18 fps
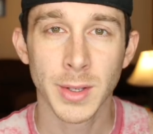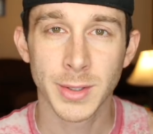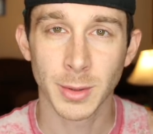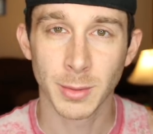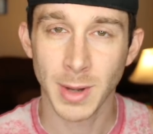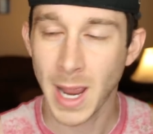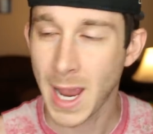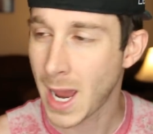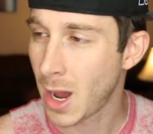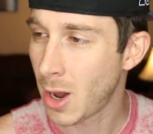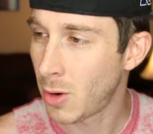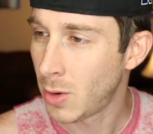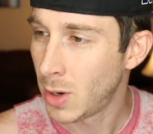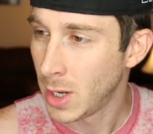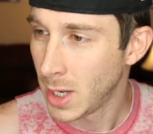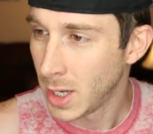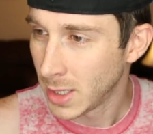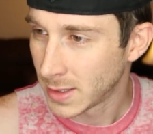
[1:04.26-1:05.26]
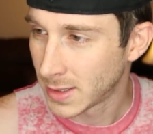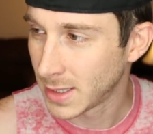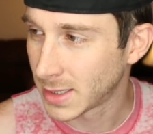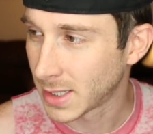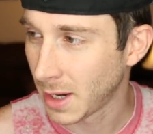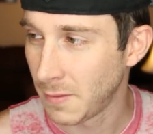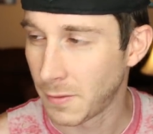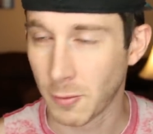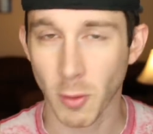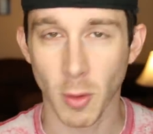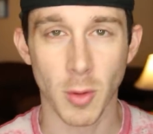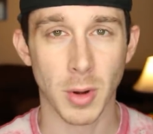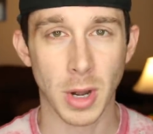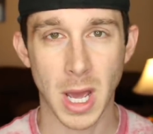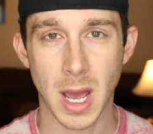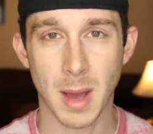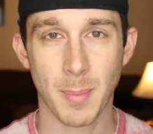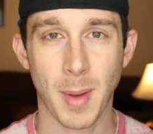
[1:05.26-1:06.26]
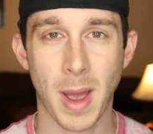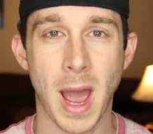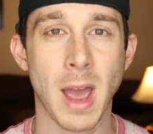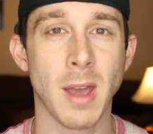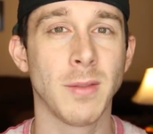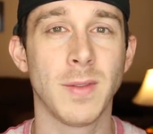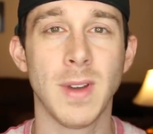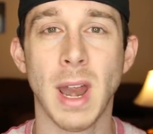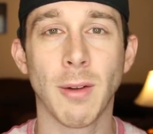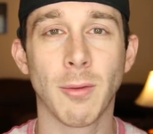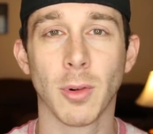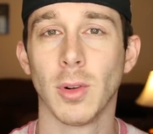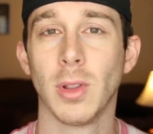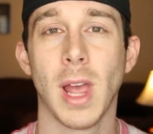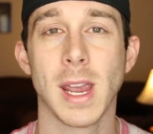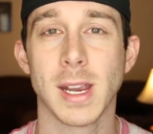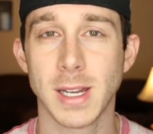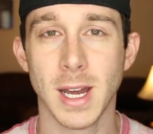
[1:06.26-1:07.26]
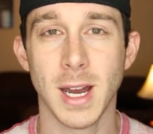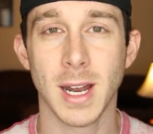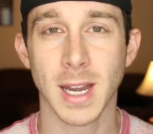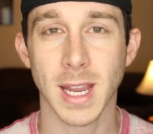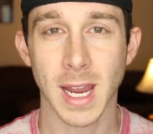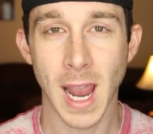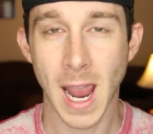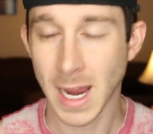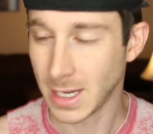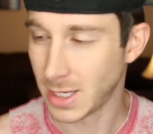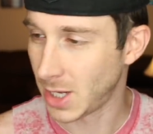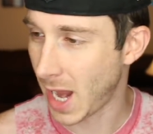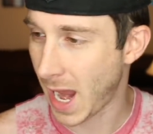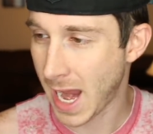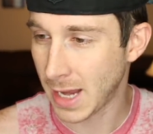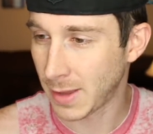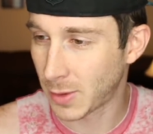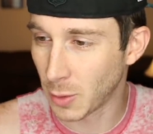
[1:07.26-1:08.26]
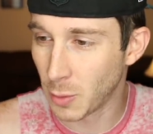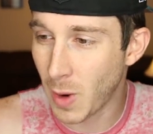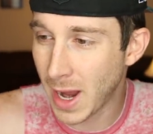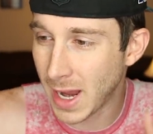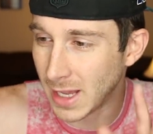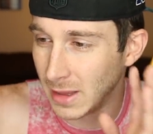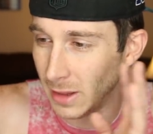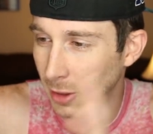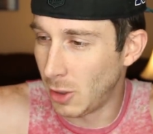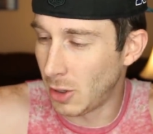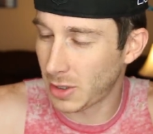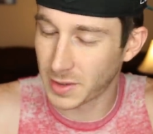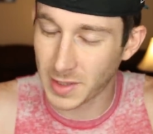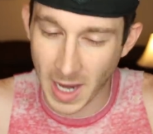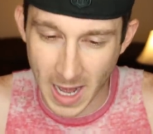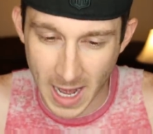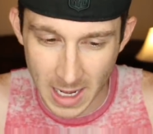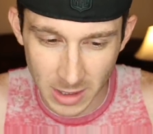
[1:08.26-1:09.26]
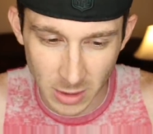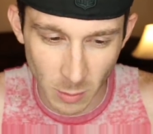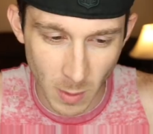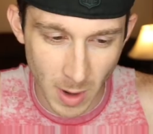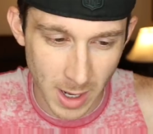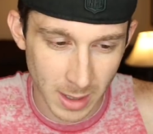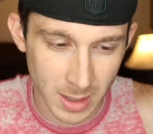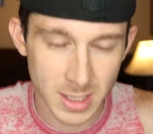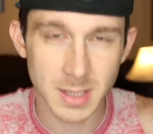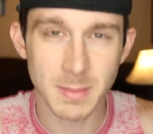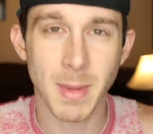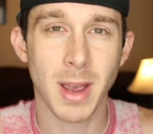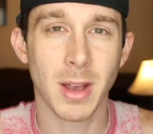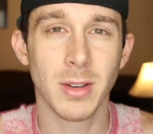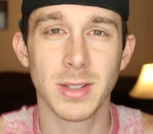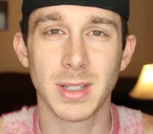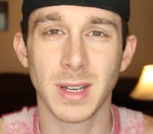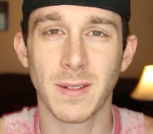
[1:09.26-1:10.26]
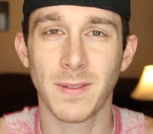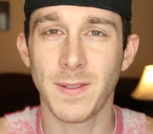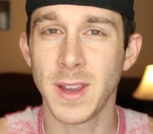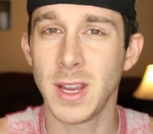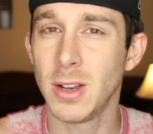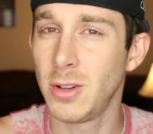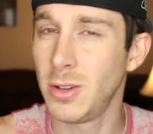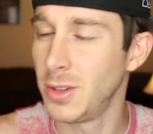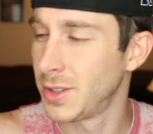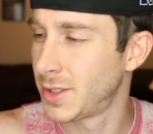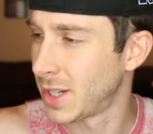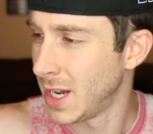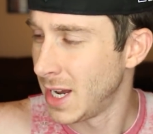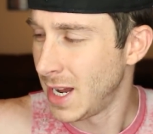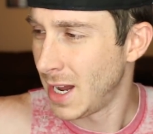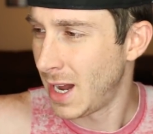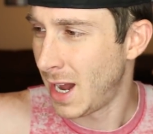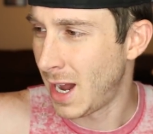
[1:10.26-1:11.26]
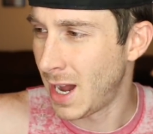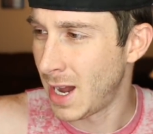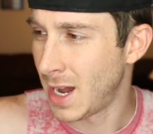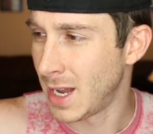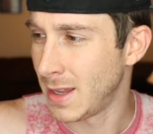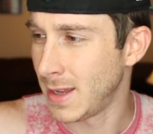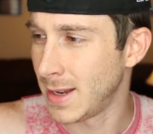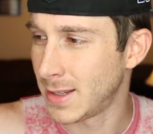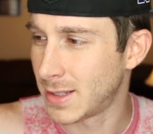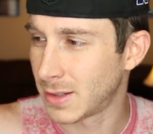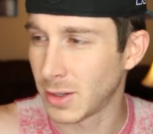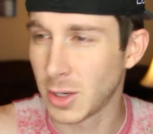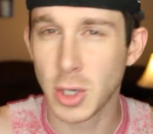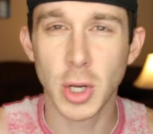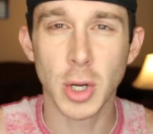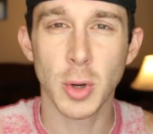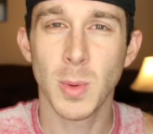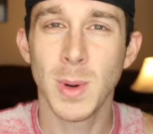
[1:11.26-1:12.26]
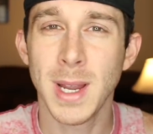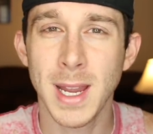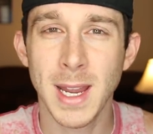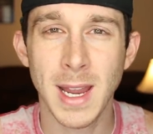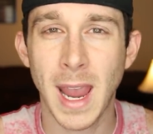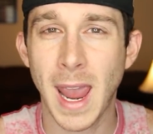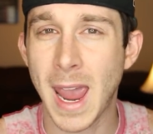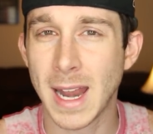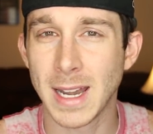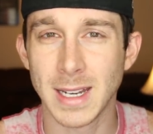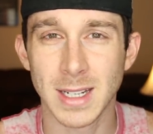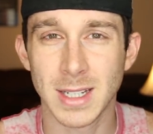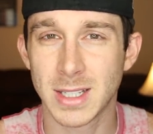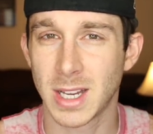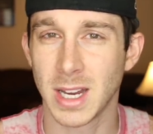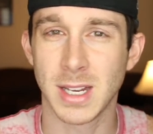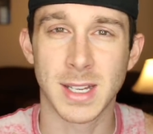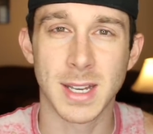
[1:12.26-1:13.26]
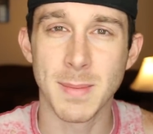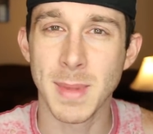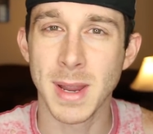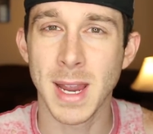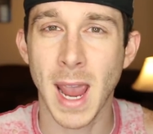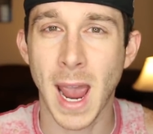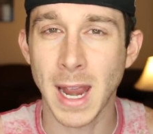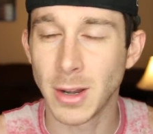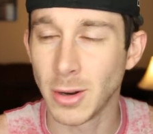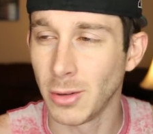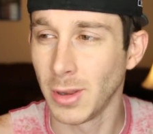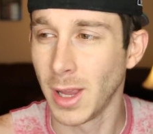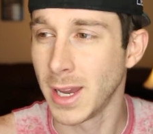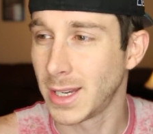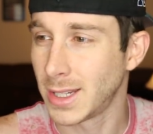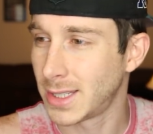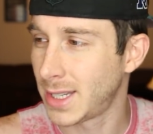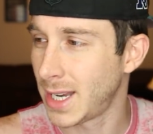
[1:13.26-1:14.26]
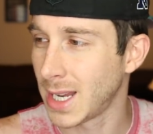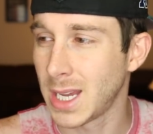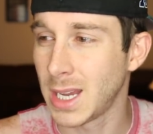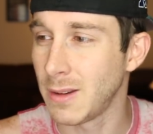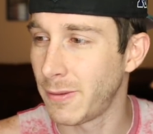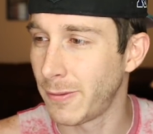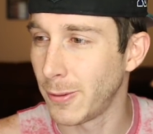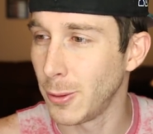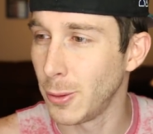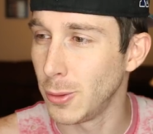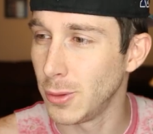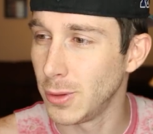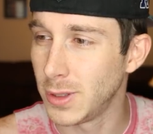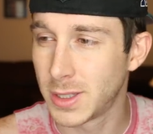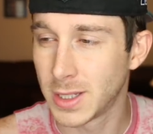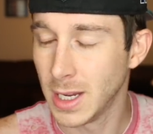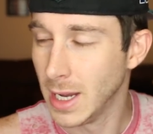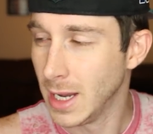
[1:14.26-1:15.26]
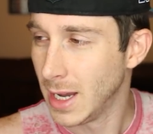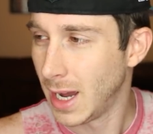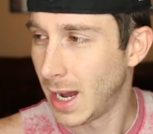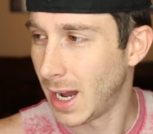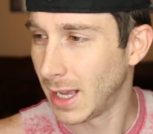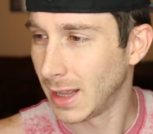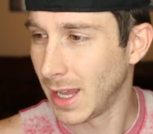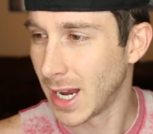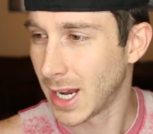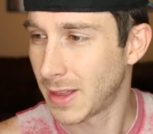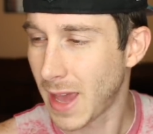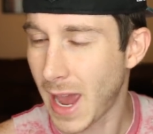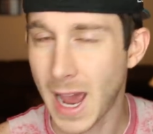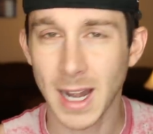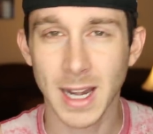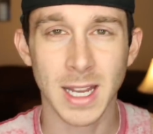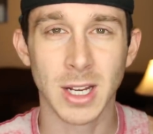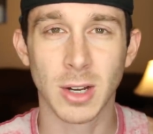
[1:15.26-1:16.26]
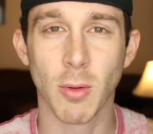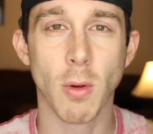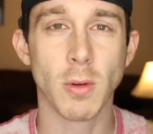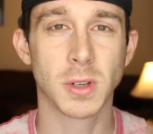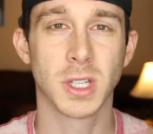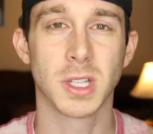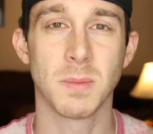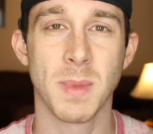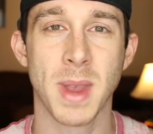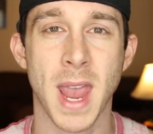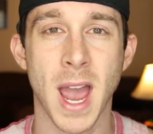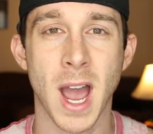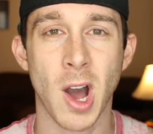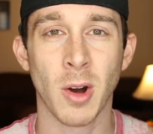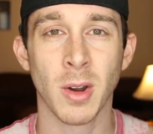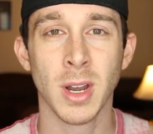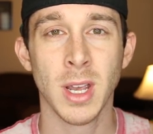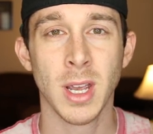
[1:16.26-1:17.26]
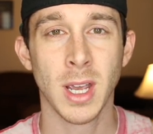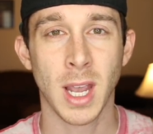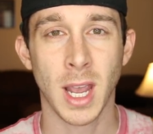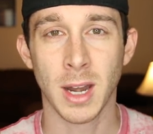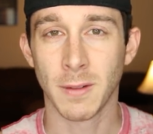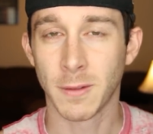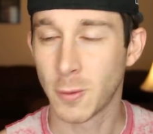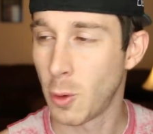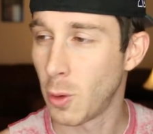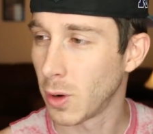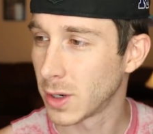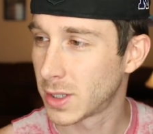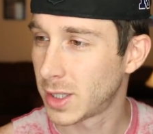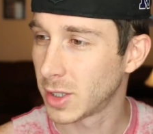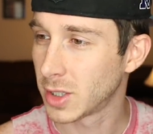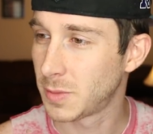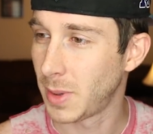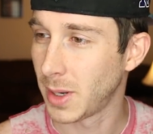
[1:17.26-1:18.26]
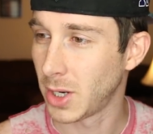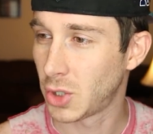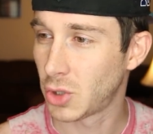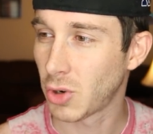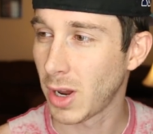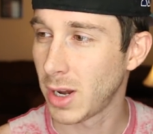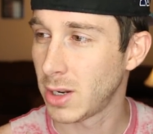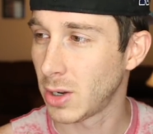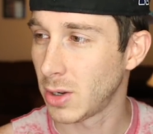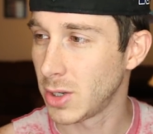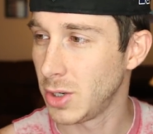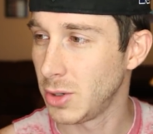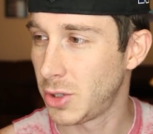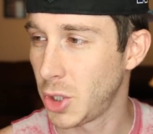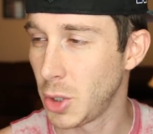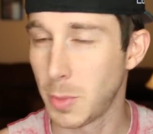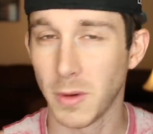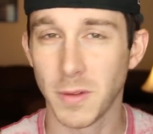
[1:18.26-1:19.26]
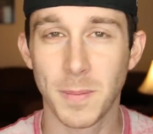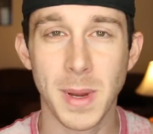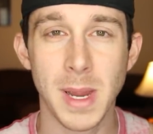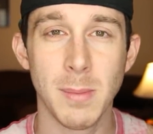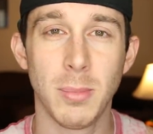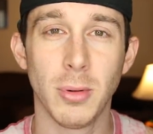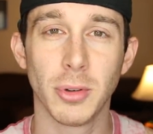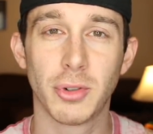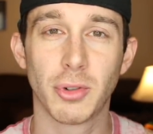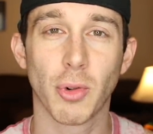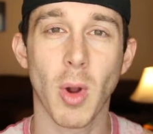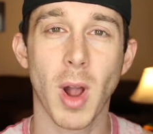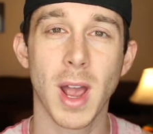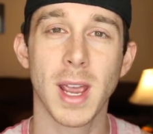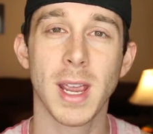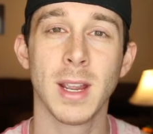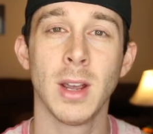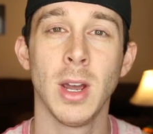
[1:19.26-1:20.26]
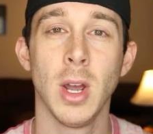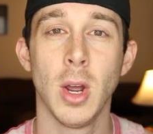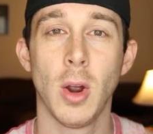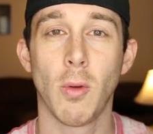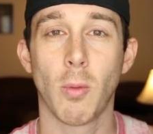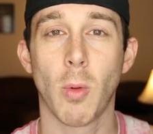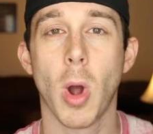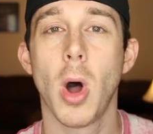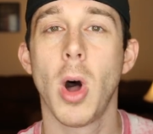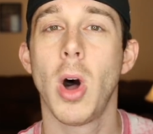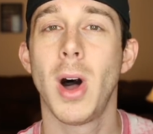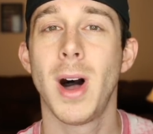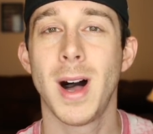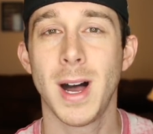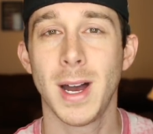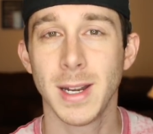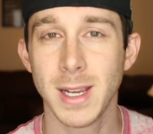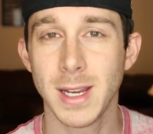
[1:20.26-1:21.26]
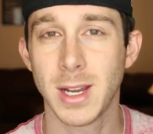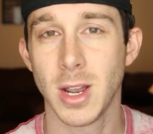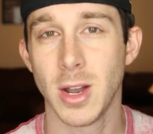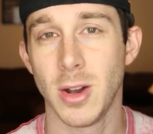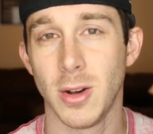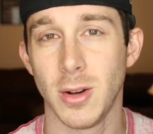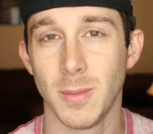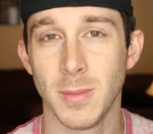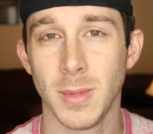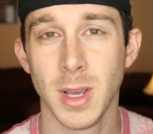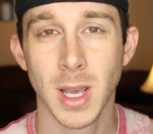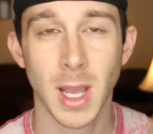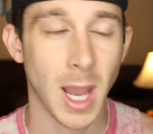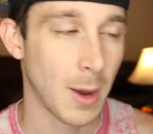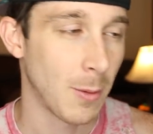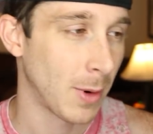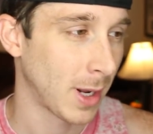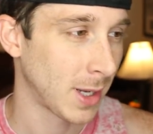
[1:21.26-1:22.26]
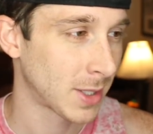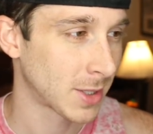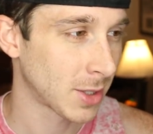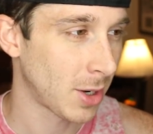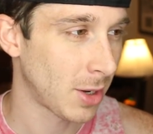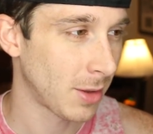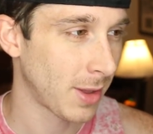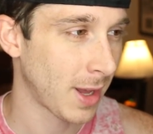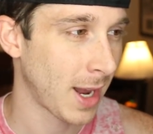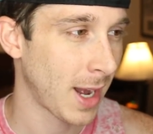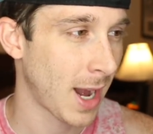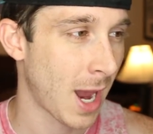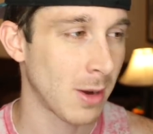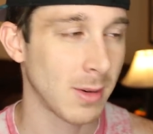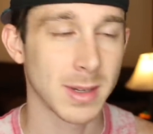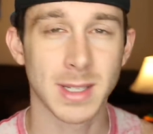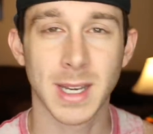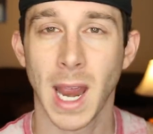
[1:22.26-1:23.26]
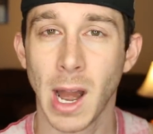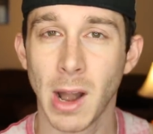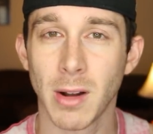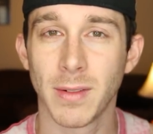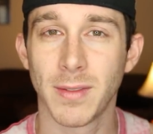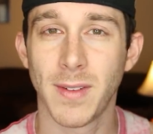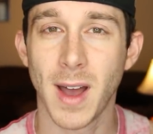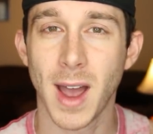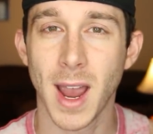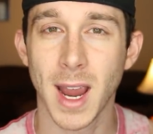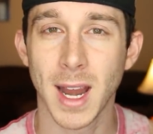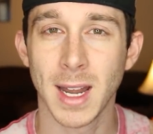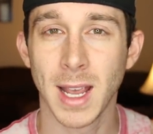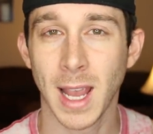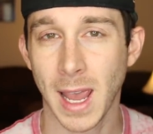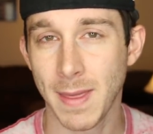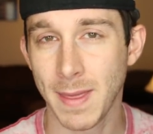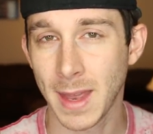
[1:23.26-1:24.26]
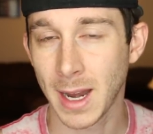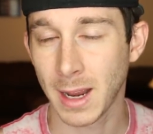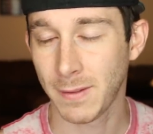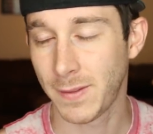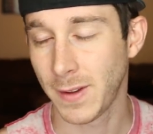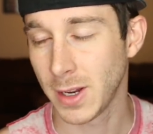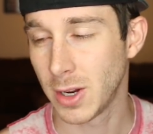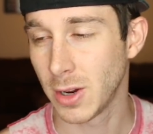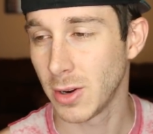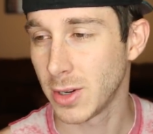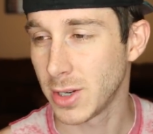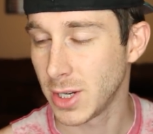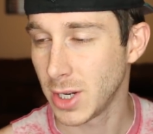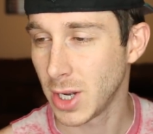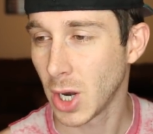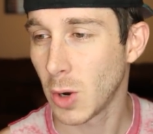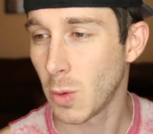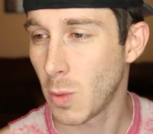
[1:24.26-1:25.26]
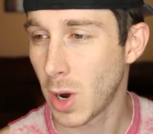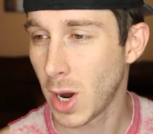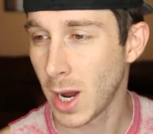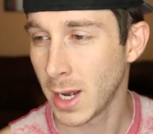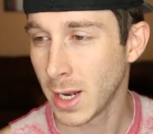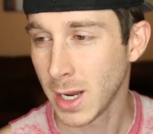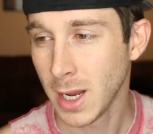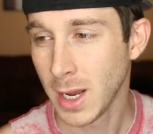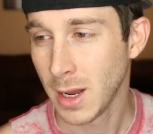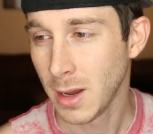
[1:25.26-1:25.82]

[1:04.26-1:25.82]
So now, since I've grown up, I've never liked honey. I hate the way it looks, I hate the way it smells, it feels, it's gooey, and to me, I don't like sticky foods like that. It grosses me out. And of course, there's been a trend on YouTube of people trying raw honeycomb. And when I saw that, I was terrified, and then I figured, you know what?